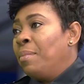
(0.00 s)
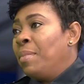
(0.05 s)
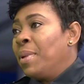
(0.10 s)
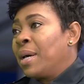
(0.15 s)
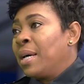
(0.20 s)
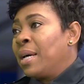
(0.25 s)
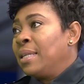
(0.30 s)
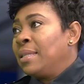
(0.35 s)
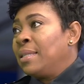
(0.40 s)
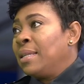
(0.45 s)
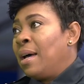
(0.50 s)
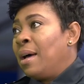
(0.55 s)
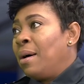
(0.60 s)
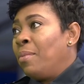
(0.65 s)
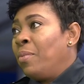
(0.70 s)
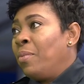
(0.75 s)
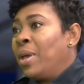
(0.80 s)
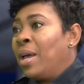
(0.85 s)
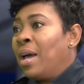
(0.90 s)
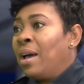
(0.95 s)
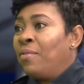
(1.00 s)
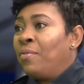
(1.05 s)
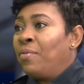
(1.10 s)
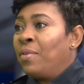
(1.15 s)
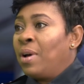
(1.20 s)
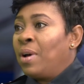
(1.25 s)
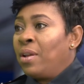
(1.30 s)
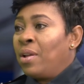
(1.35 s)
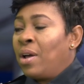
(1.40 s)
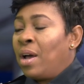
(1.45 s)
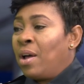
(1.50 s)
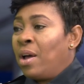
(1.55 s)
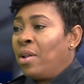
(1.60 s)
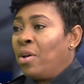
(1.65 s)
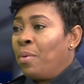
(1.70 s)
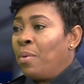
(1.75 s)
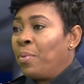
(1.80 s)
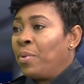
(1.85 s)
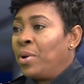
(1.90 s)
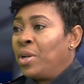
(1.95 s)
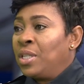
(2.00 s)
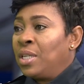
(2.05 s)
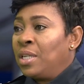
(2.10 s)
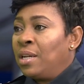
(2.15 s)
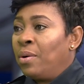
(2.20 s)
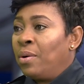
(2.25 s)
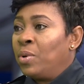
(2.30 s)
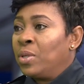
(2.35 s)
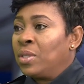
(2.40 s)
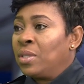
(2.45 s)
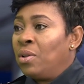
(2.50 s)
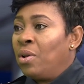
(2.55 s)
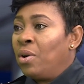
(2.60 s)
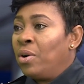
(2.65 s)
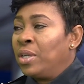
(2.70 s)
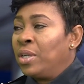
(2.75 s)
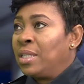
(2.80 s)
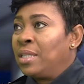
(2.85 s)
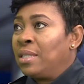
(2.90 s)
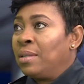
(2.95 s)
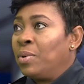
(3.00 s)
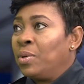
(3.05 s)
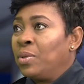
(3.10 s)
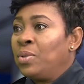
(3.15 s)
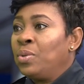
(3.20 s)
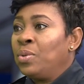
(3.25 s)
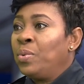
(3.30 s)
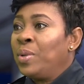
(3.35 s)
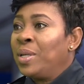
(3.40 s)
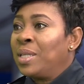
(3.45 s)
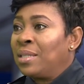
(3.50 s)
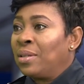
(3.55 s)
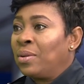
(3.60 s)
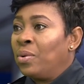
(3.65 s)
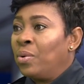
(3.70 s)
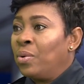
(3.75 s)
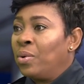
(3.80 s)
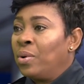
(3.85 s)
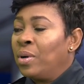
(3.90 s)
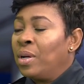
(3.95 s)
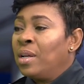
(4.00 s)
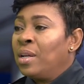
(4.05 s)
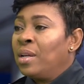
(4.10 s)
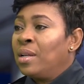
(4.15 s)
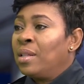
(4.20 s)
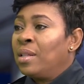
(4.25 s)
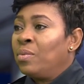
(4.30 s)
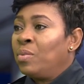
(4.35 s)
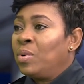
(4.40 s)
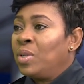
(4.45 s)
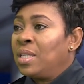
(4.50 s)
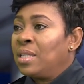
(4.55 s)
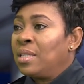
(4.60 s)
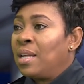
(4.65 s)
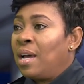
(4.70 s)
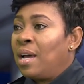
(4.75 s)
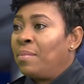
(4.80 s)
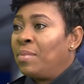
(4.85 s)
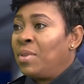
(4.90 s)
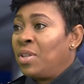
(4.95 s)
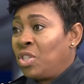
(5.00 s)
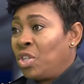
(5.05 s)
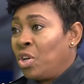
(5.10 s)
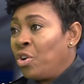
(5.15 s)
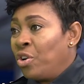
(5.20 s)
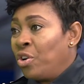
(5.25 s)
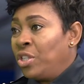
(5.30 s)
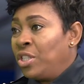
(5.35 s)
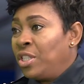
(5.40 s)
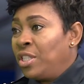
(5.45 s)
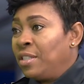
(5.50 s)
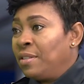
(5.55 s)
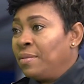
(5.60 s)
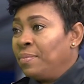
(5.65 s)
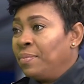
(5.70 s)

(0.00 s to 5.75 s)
because we have an operation that was launched about 2 weeks ago, which is the surge.